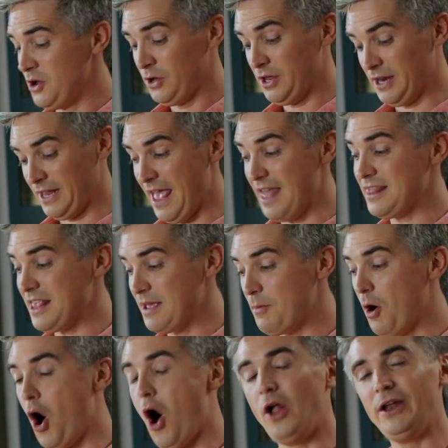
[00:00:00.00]
We're gonna get
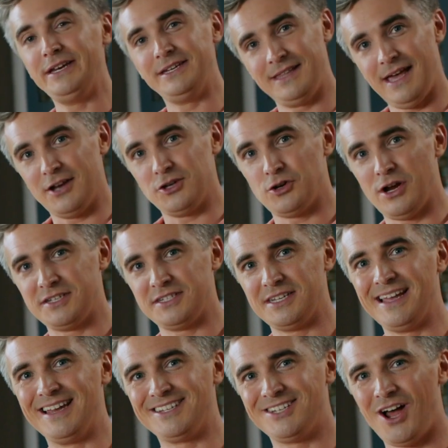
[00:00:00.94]
them all into that
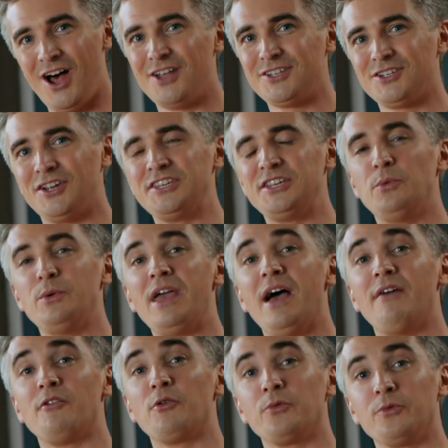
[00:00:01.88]
dressing and tossed until we
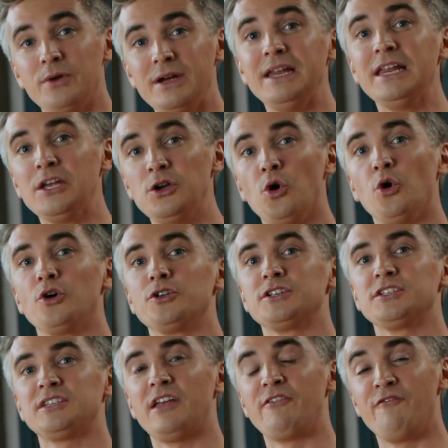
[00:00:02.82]
have a really
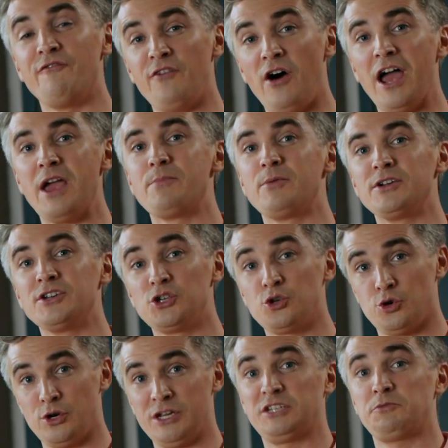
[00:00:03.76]
gorgeous and vibrant,
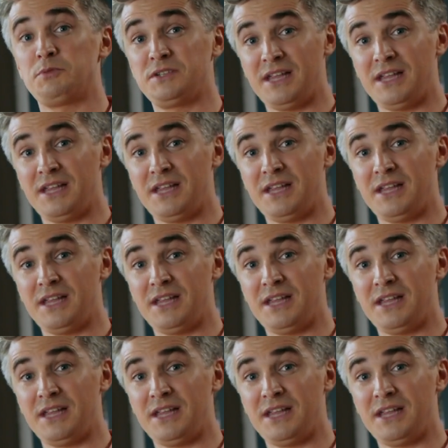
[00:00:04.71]
crisp